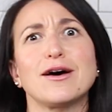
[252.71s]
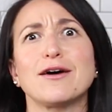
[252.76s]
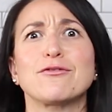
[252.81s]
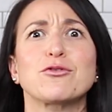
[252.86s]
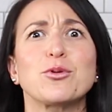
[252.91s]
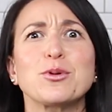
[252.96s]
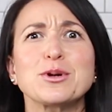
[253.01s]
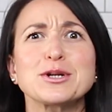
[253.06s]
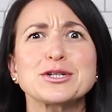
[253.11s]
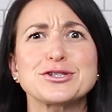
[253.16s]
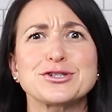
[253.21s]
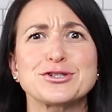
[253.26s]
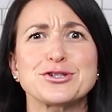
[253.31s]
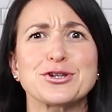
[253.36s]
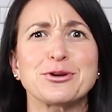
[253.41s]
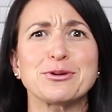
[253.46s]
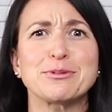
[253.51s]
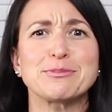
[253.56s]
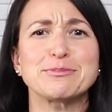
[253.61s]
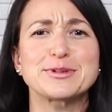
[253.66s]
of course
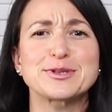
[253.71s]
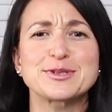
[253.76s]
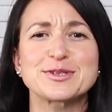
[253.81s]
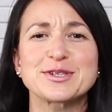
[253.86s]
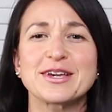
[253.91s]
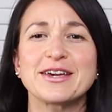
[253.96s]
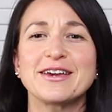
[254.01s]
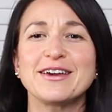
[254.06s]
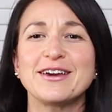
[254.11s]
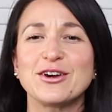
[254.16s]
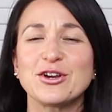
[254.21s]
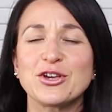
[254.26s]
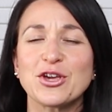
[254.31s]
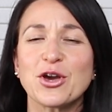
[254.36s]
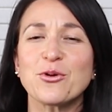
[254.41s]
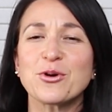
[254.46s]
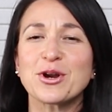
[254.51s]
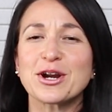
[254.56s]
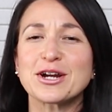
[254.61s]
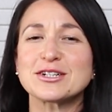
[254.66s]
soups,
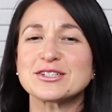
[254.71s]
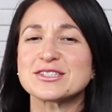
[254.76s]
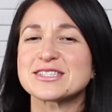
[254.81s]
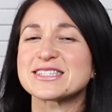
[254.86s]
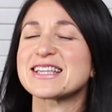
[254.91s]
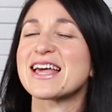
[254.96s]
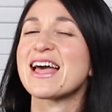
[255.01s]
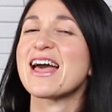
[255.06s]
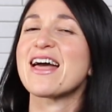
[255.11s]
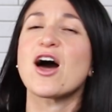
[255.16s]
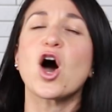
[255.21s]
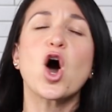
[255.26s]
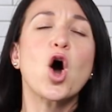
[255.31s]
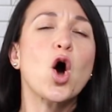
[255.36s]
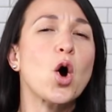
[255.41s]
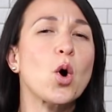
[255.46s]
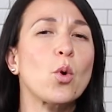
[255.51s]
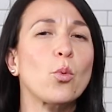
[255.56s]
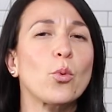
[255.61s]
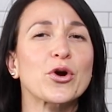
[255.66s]
yogurts,
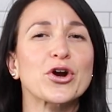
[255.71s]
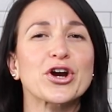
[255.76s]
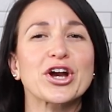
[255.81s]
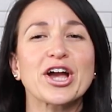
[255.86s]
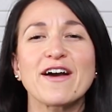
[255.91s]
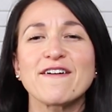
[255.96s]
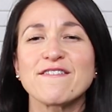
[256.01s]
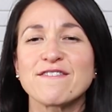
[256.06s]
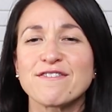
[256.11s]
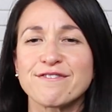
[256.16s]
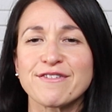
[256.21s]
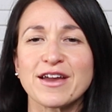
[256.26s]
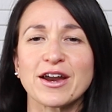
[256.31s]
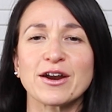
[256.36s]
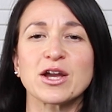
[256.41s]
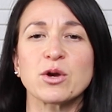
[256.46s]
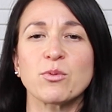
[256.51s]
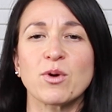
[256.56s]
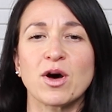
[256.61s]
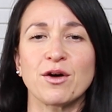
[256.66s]
all work
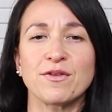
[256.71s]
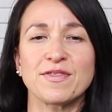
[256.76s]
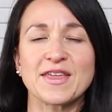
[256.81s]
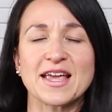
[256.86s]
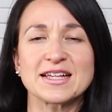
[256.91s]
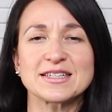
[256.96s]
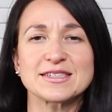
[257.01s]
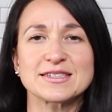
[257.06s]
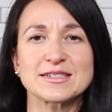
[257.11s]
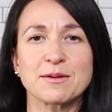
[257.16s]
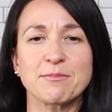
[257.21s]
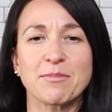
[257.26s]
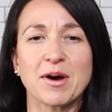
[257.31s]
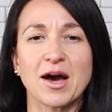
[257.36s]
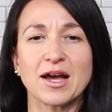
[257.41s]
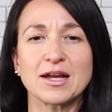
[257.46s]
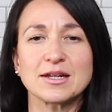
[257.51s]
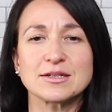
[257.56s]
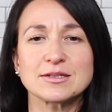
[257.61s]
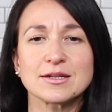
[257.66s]
very well in the Instant
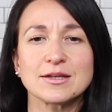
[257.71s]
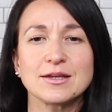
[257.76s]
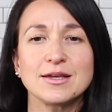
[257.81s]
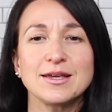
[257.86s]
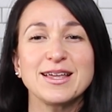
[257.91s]
Pot.